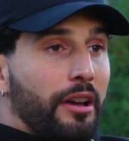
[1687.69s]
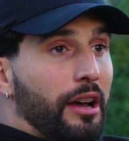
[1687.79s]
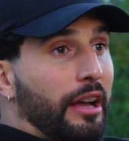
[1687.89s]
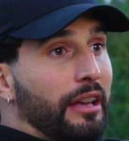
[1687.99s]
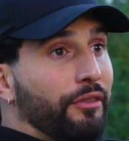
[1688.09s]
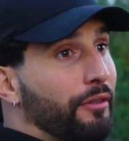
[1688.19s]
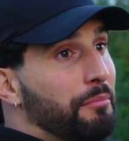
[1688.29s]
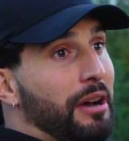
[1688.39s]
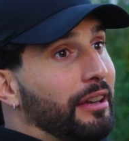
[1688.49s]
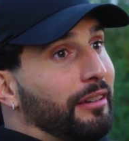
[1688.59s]
I guess
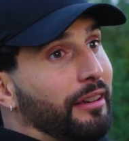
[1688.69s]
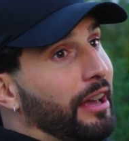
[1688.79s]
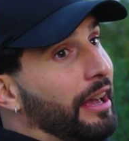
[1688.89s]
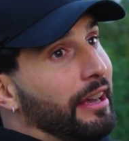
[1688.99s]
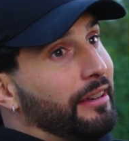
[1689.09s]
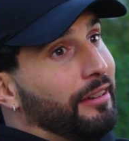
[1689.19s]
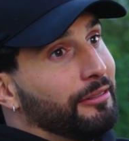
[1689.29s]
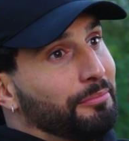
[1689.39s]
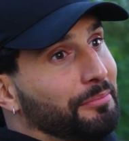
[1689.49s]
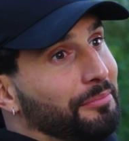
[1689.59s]
from us is
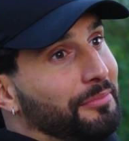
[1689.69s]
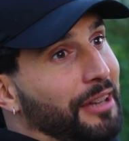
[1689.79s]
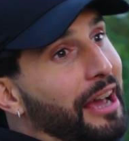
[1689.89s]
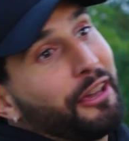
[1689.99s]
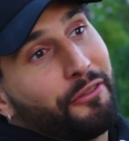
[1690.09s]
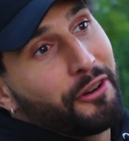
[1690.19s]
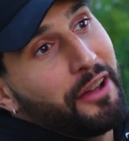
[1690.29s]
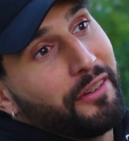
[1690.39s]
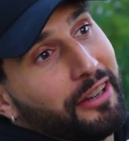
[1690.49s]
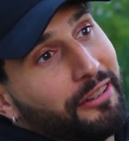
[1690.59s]
thank you for
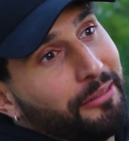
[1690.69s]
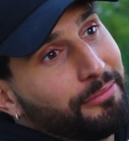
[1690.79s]
having us.